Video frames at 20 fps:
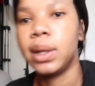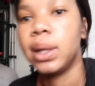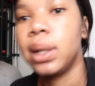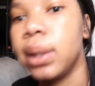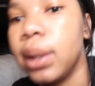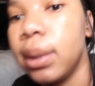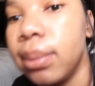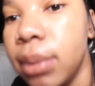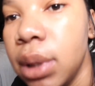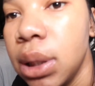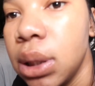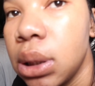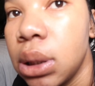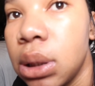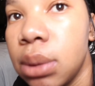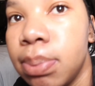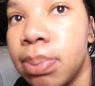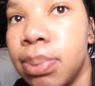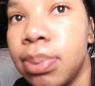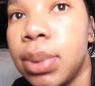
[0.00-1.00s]
Let me just
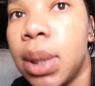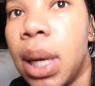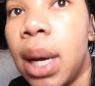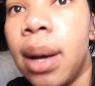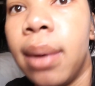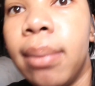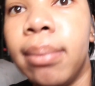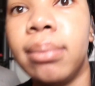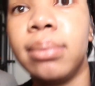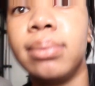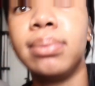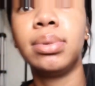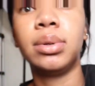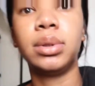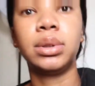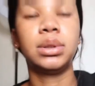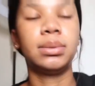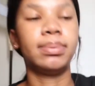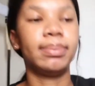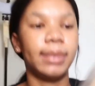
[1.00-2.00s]
um put
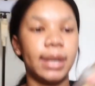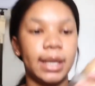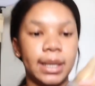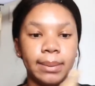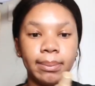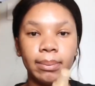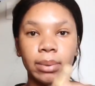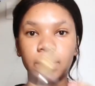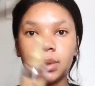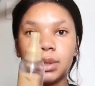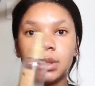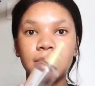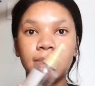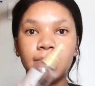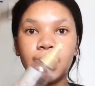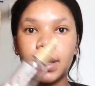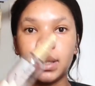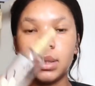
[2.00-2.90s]
my body spray.